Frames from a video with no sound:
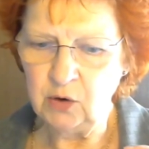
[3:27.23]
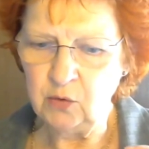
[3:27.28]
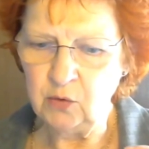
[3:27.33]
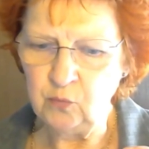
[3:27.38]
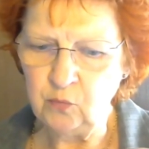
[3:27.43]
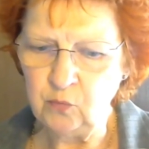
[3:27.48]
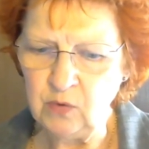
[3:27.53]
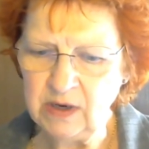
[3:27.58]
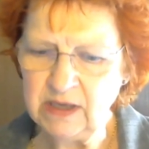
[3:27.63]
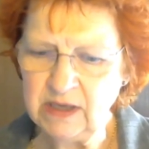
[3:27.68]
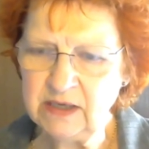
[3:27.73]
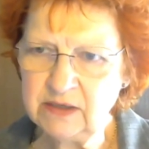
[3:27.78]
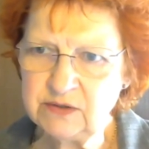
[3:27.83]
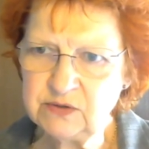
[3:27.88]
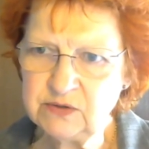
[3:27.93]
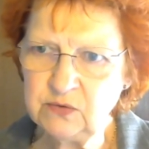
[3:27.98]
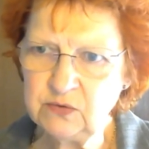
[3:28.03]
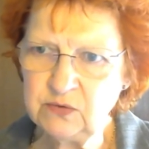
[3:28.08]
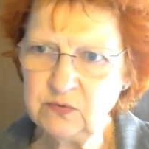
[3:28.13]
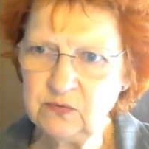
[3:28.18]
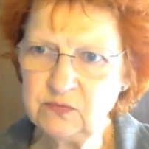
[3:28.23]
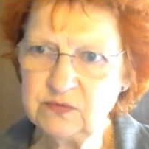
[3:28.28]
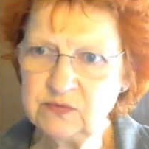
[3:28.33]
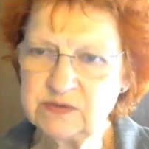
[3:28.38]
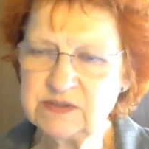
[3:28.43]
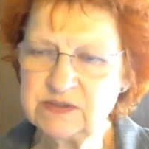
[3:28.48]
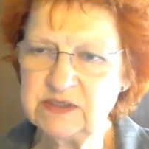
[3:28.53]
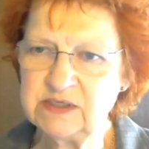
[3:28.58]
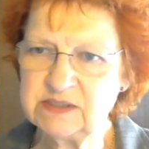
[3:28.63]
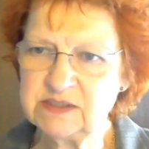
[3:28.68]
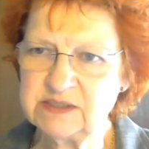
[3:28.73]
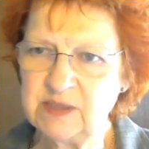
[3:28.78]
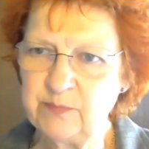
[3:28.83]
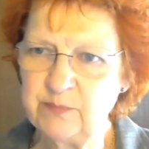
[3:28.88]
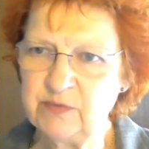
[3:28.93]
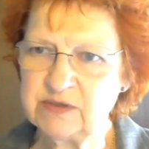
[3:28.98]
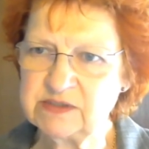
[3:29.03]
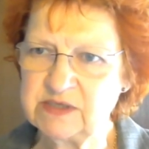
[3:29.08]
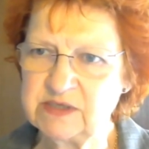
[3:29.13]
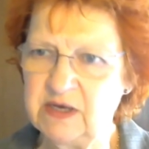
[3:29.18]
Where do
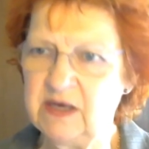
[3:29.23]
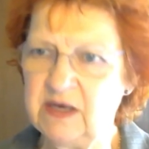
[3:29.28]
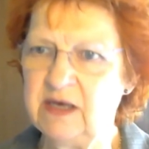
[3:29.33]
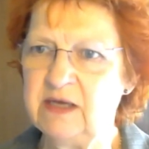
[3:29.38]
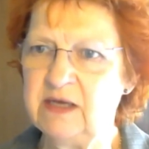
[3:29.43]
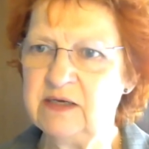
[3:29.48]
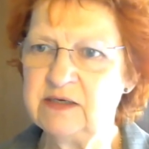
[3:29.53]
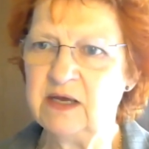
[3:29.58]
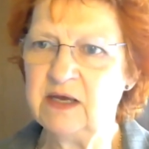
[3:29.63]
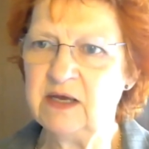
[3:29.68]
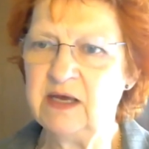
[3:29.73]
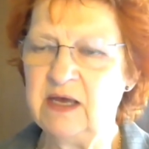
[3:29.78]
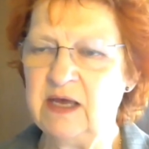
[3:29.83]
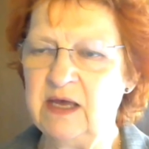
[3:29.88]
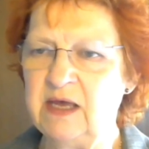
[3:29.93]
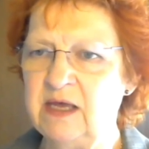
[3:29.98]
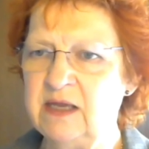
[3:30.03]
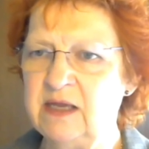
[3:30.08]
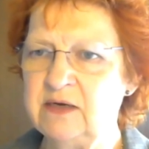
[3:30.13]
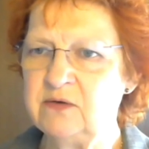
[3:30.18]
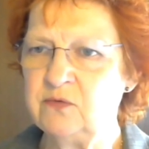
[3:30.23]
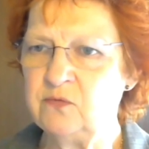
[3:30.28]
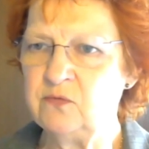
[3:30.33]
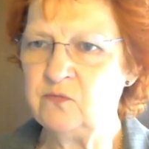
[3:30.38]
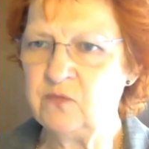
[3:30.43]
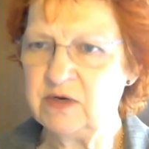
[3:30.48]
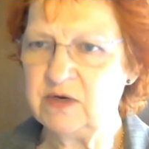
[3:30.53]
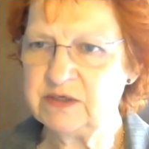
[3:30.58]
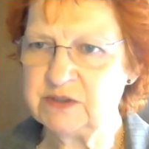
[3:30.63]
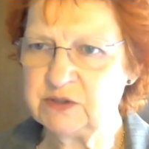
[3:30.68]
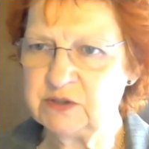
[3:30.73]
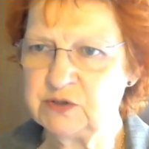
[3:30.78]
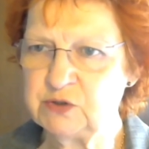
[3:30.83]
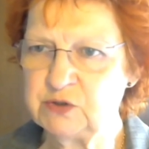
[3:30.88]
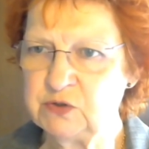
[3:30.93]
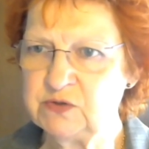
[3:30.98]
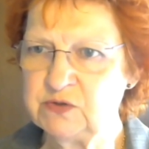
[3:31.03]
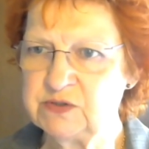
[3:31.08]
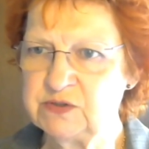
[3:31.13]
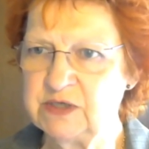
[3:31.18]
tirzepatide and
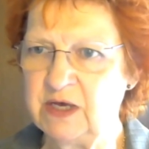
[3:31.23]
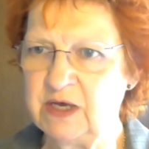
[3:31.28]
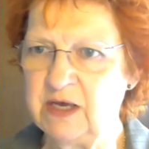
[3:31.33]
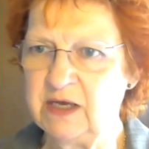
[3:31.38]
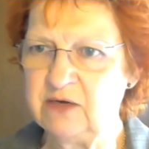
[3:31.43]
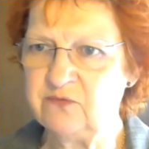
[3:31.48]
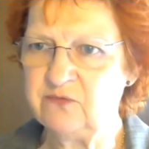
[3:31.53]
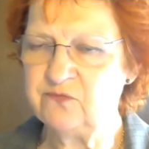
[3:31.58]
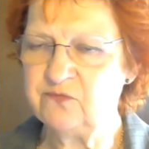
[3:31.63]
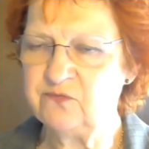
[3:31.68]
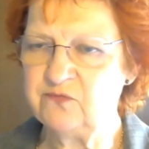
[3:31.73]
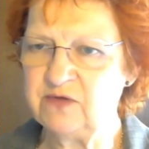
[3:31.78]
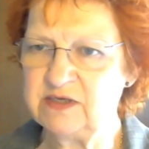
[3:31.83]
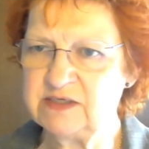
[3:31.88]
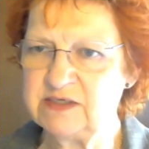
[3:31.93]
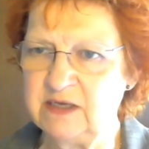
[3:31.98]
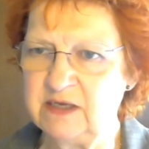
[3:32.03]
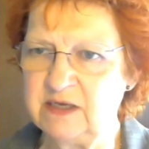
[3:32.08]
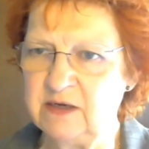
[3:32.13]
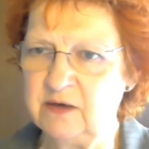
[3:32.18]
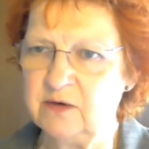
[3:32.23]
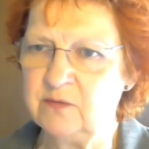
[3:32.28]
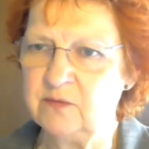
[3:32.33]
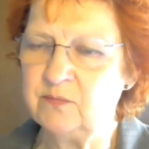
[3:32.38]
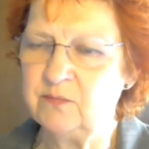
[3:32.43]
retatrutide fit in?